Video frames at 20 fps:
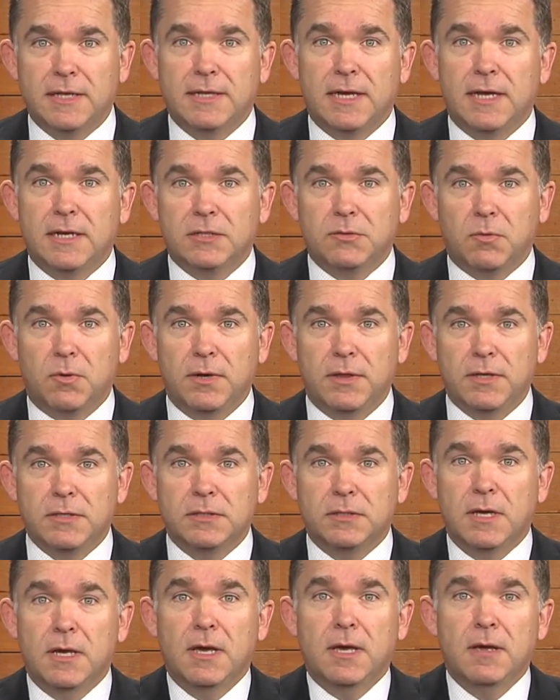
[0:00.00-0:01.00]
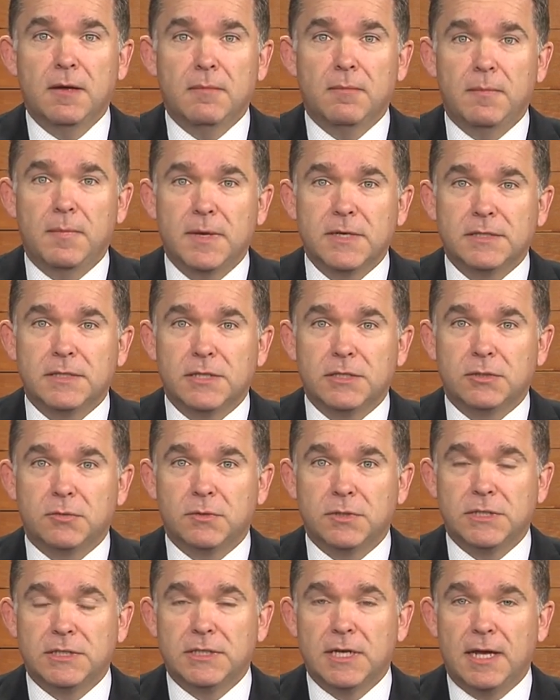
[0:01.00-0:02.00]
like that is where this business
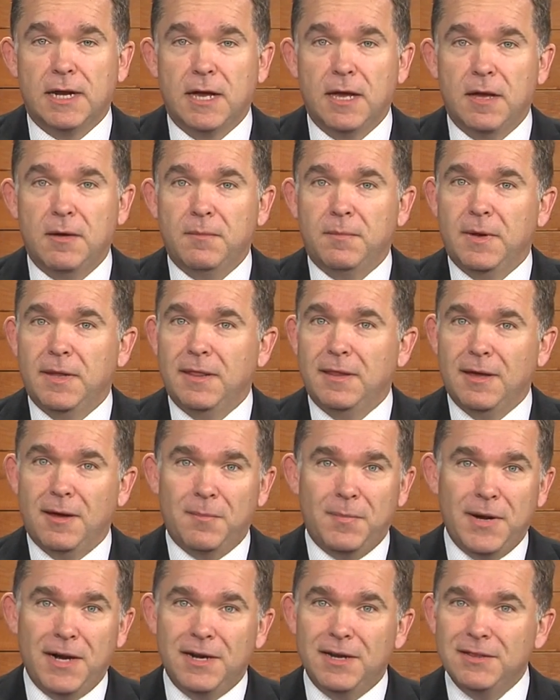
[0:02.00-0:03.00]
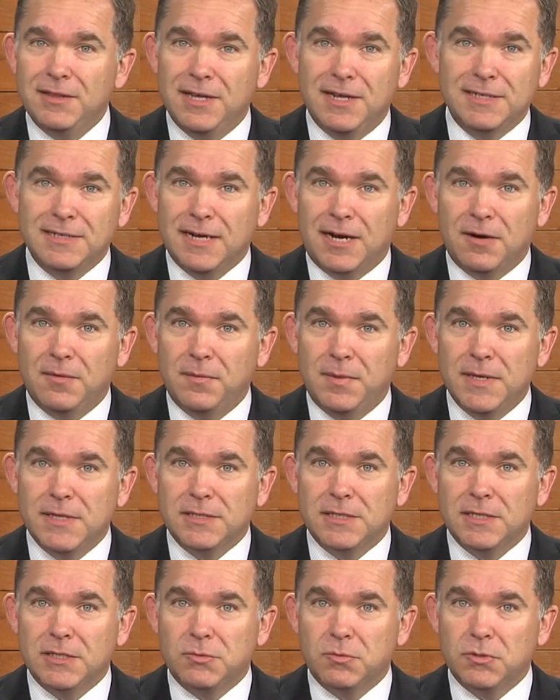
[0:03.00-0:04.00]
was set up. But apparently the entire
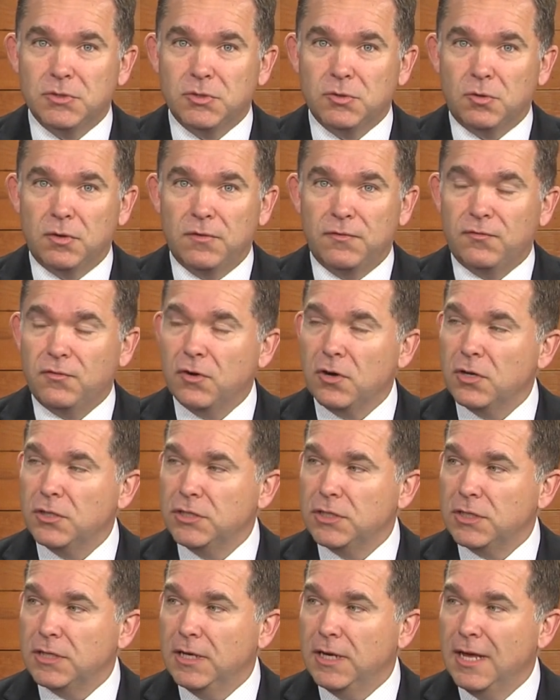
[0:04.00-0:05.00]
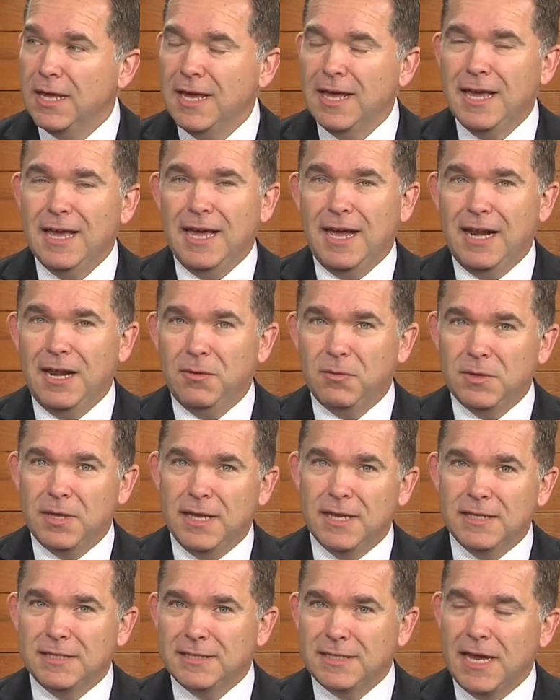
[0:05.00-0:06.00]
business was sort of fraudulent, and it
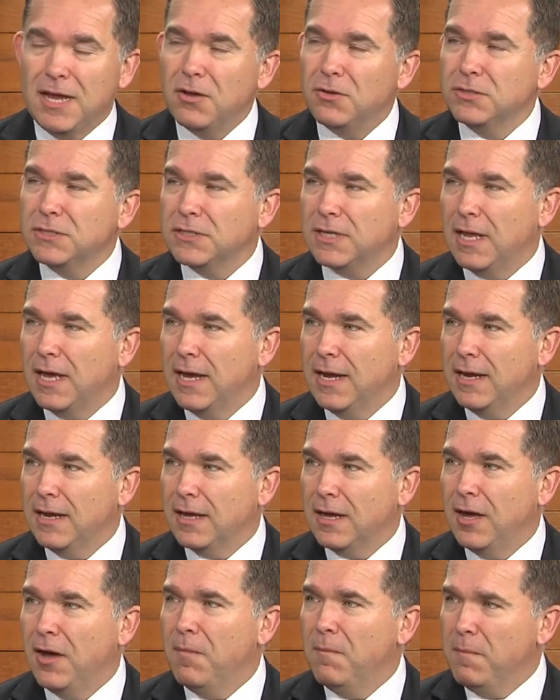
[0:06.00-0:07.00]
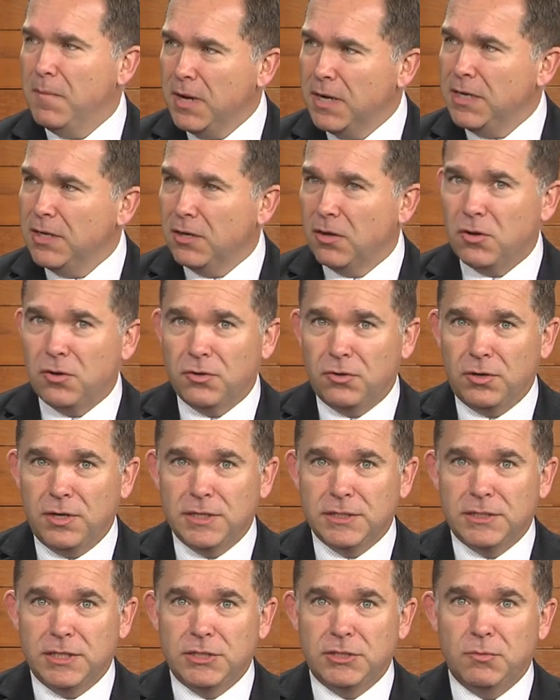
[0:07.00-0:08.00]
it sounds like a money
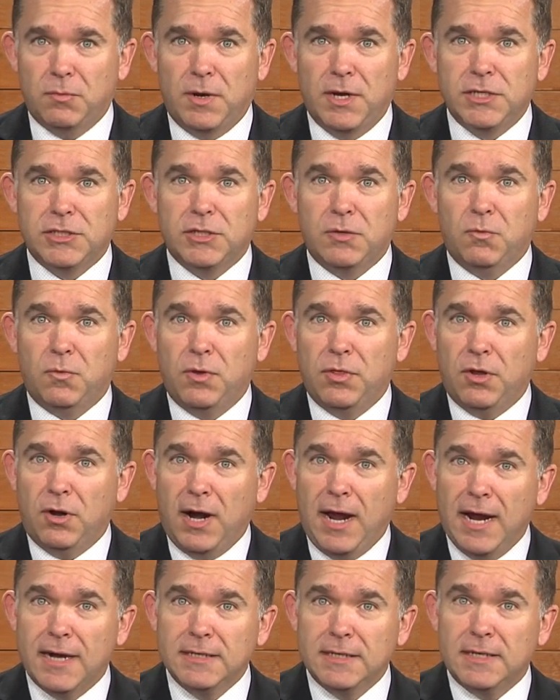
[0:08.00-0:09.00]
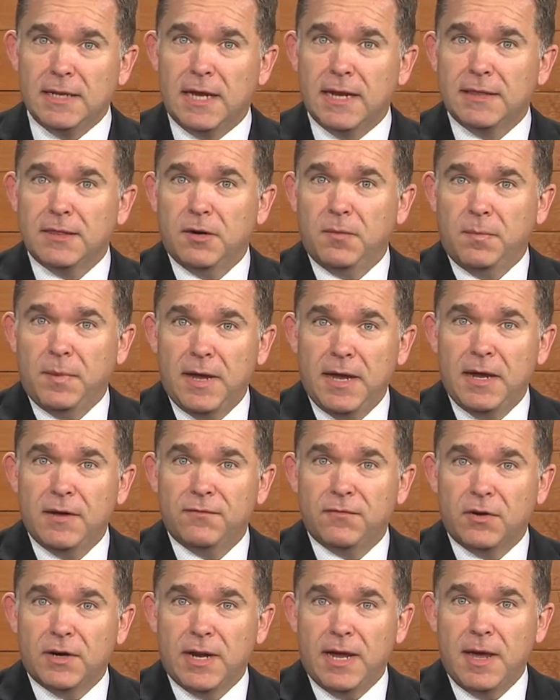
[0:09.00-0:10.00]
laundering situation where they're acting like they're
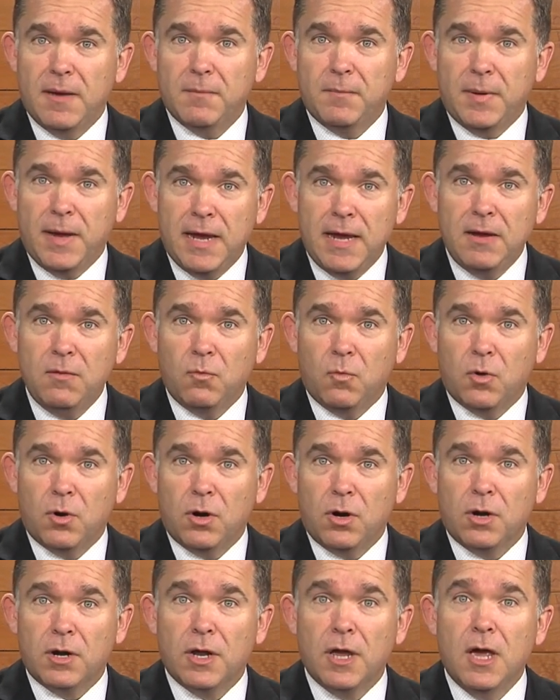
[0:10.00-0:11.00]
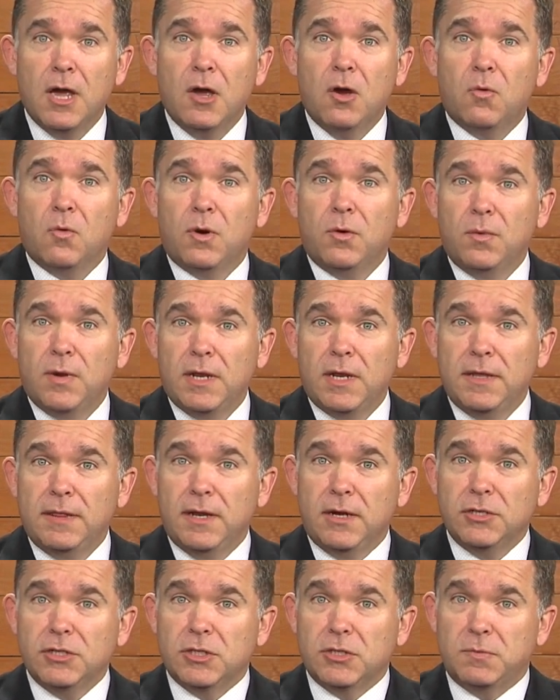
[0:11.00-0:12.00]
paying for campaign work, where really
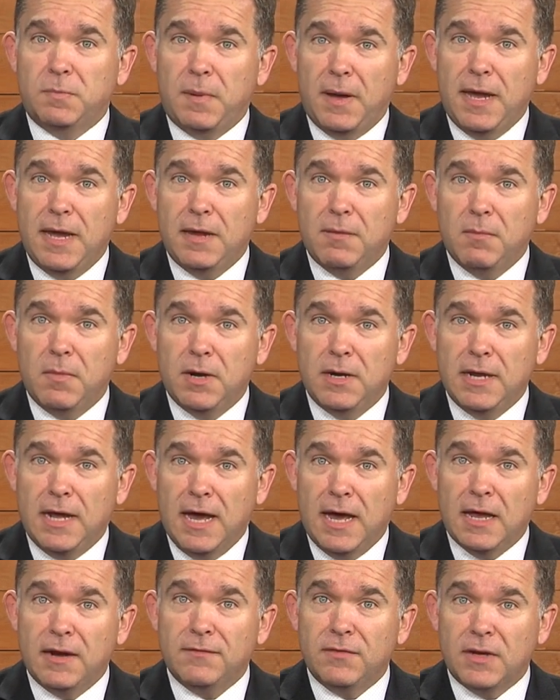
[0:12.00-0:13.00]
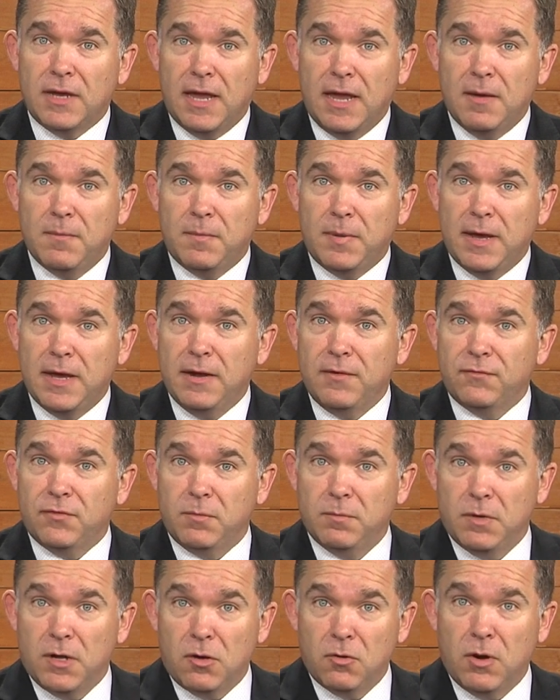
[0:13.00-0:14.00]
they're just paying money out of a campaign
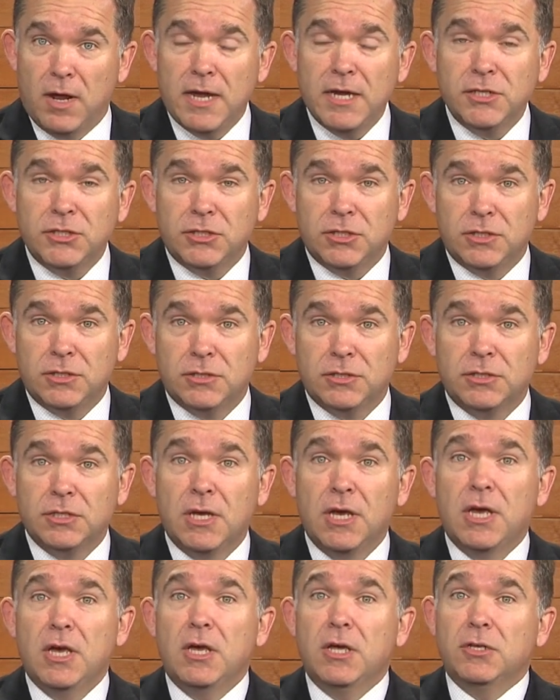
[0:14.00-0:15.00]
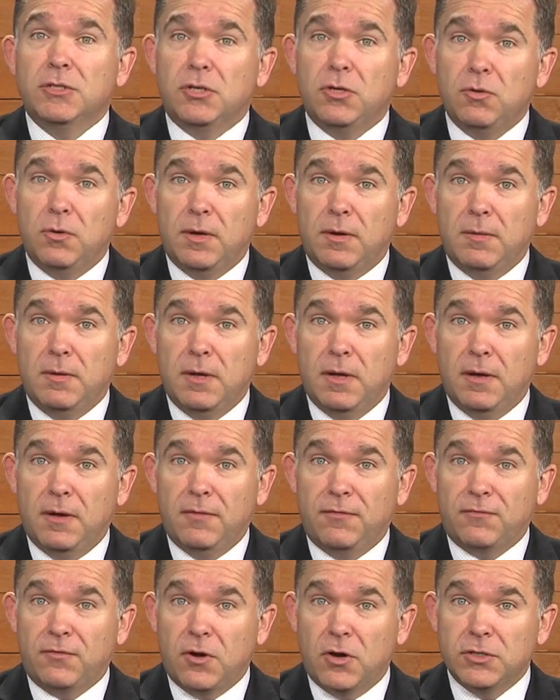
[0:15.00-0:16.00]
from donations to a,
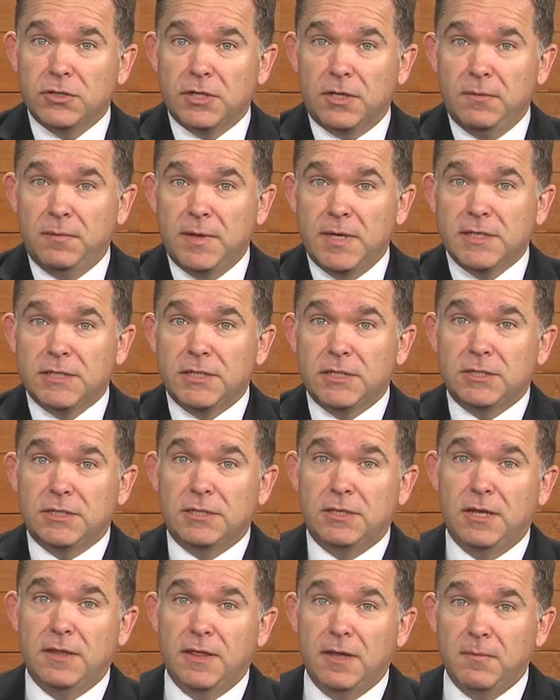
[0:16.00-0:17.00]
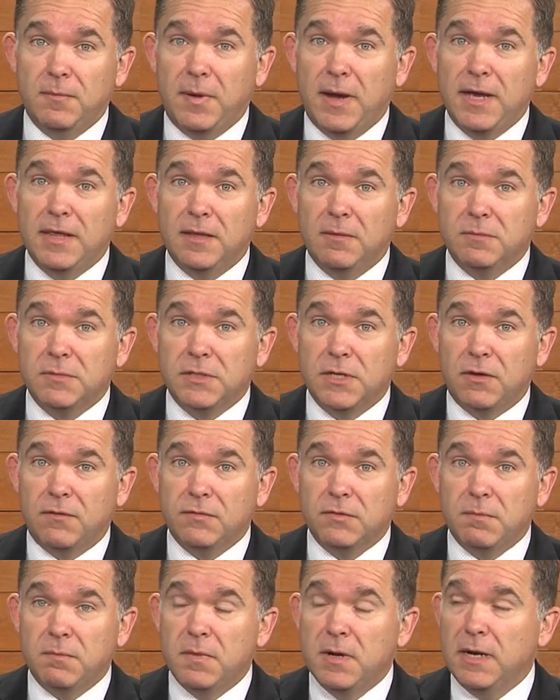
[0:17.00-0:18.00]
a fraudulent business to then pay
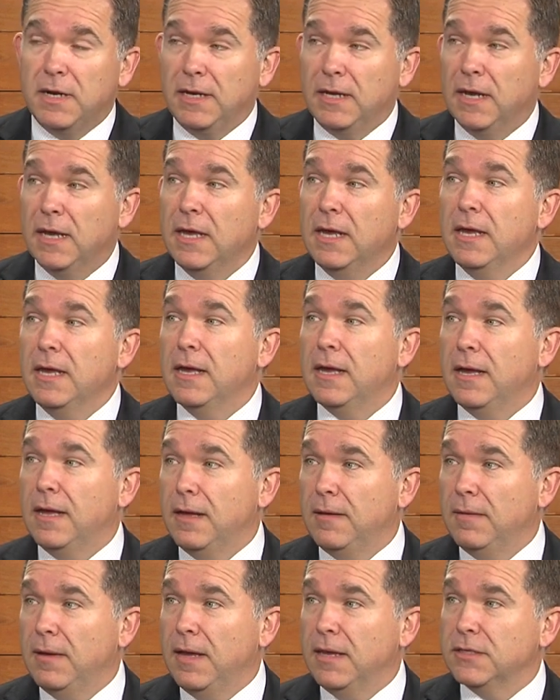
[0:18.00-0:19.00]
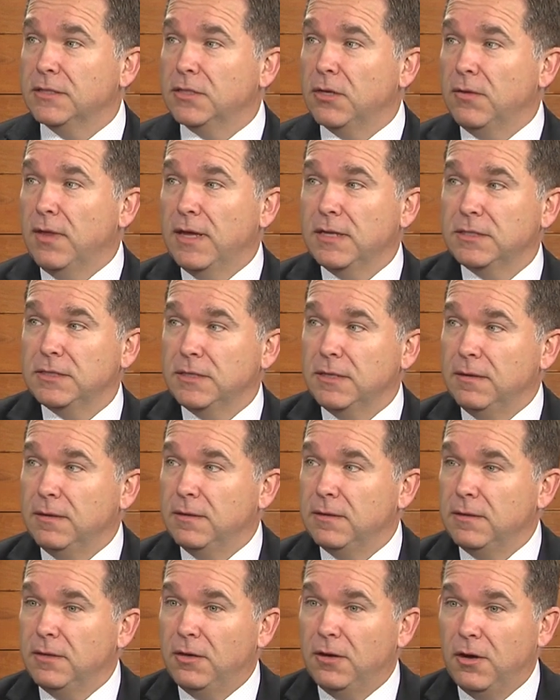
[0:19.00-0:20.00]
themselves money, uh, and so that that's
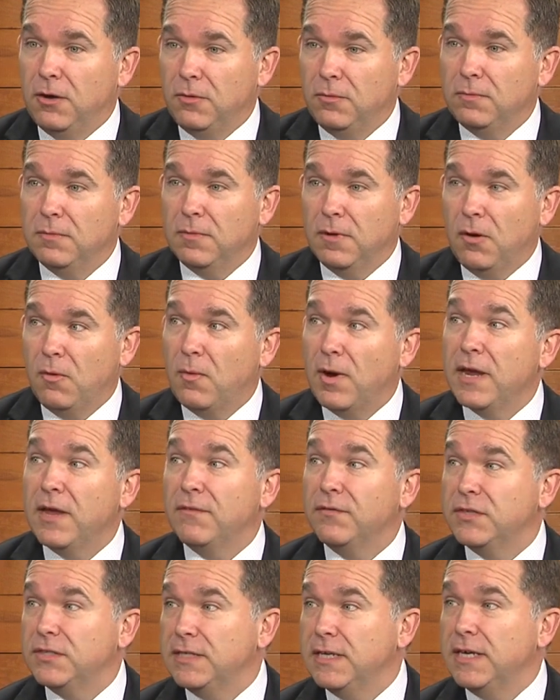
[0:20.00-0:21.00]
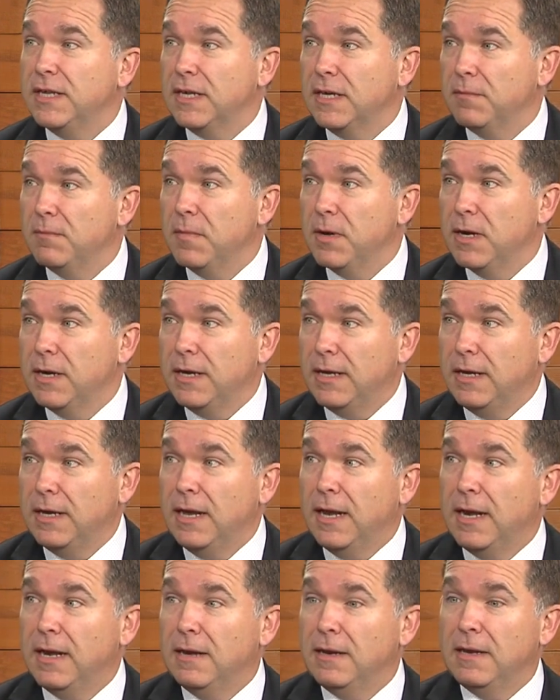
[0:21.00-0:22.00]
a, you know, a way of stealing
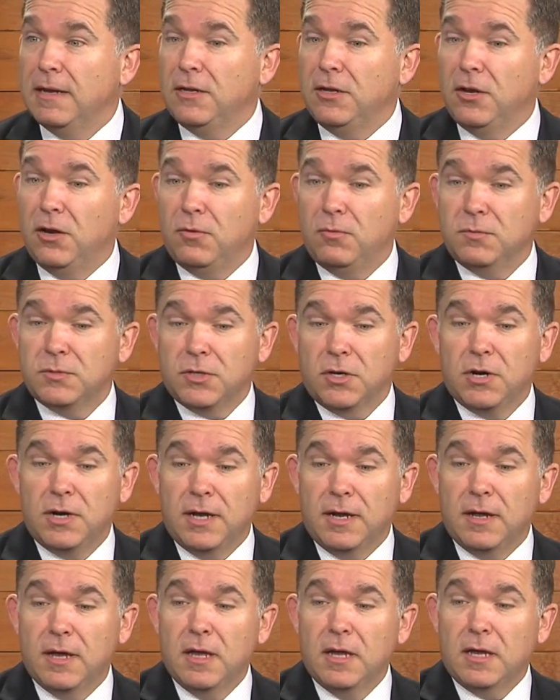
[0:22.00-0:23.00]
money and, you know, turning